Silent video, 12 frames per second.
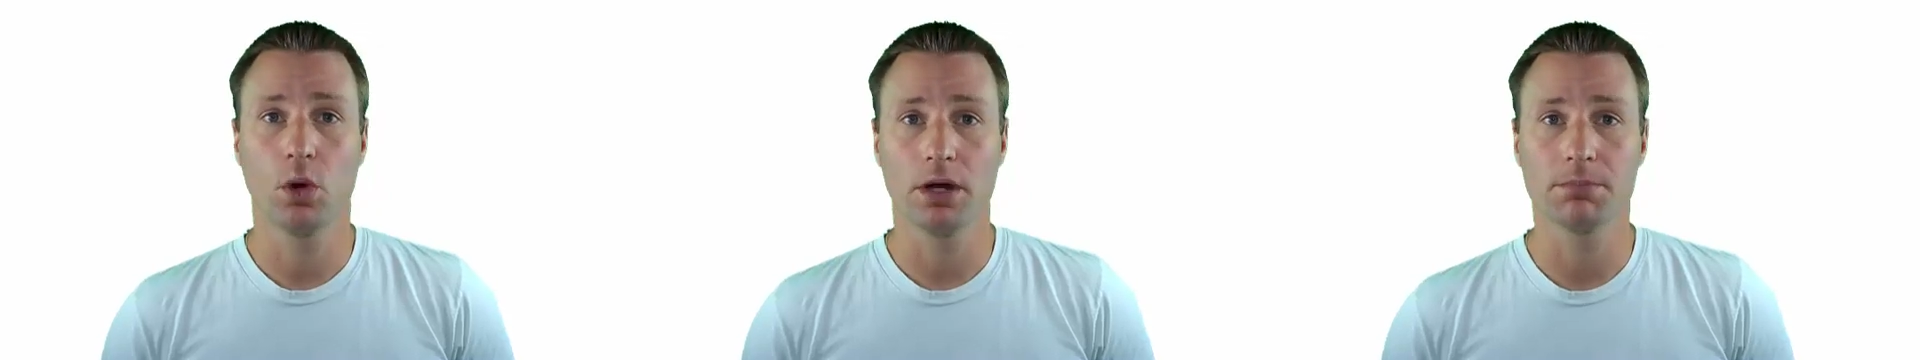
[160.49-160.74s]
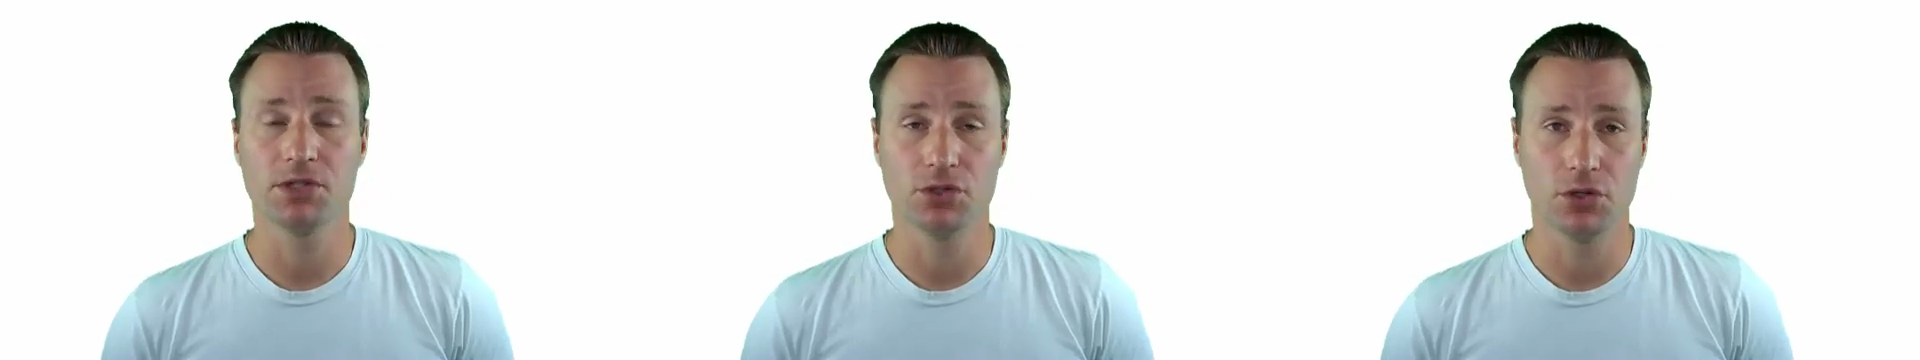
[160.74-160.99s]

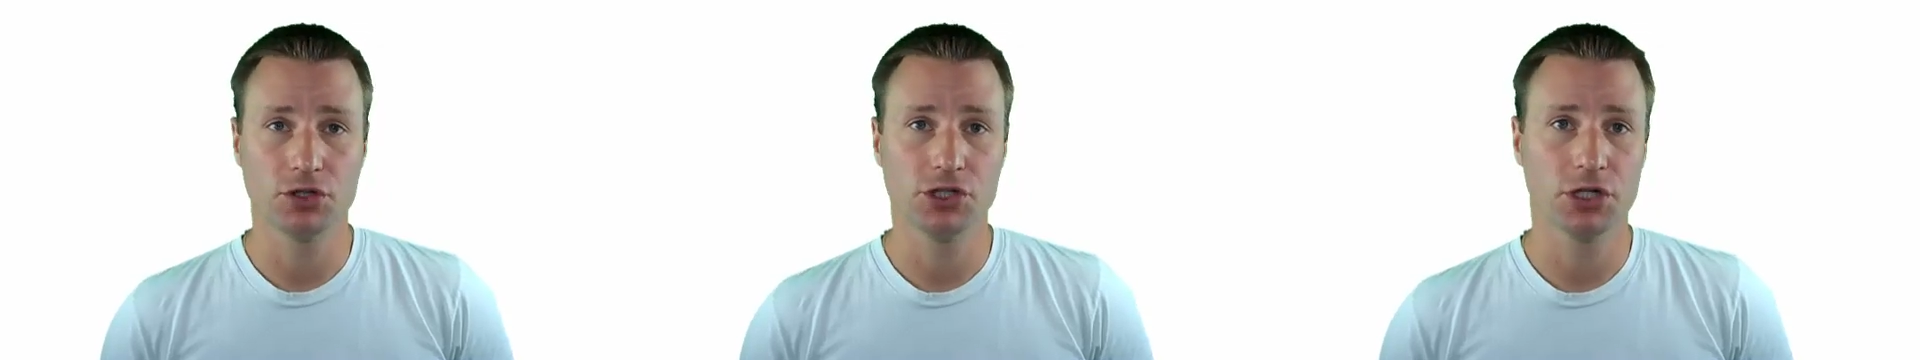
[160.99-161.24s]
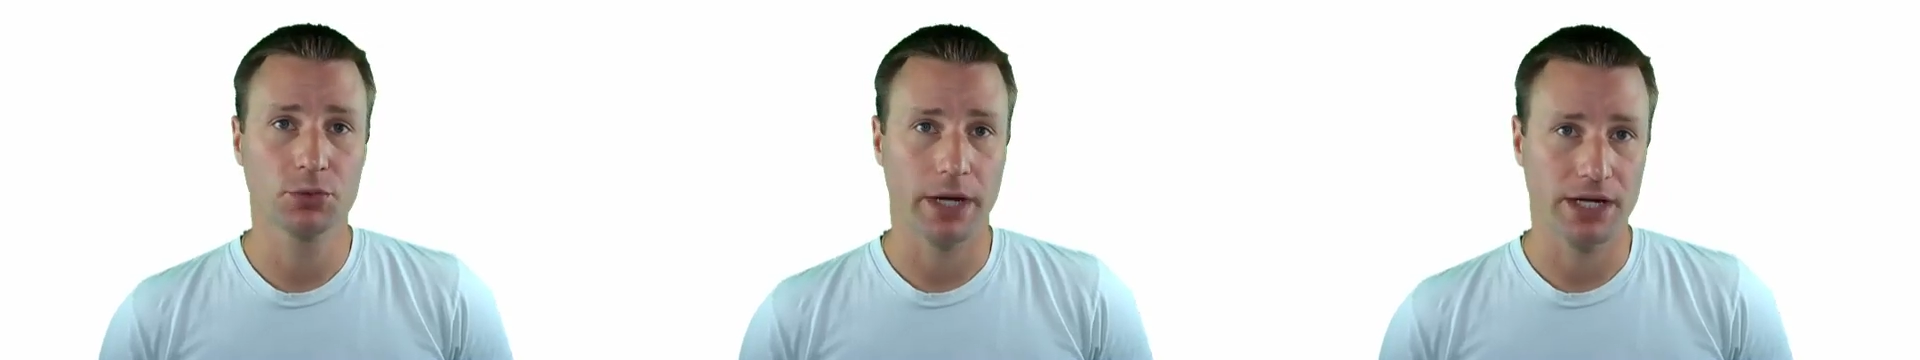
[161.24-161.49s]
Mizuno
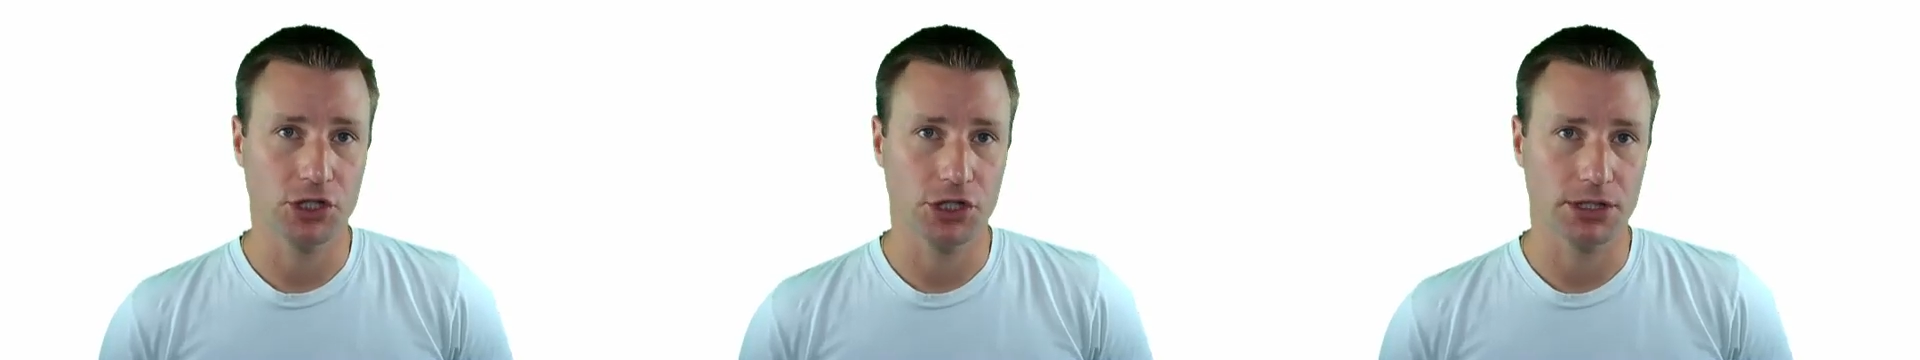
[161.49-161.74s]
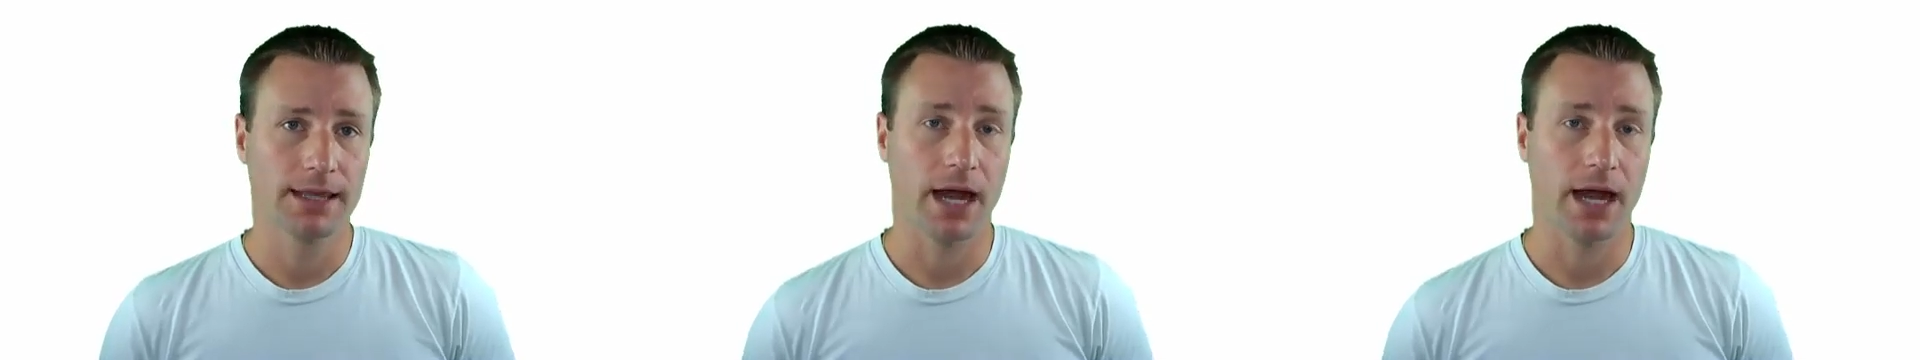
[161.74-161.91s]
generation,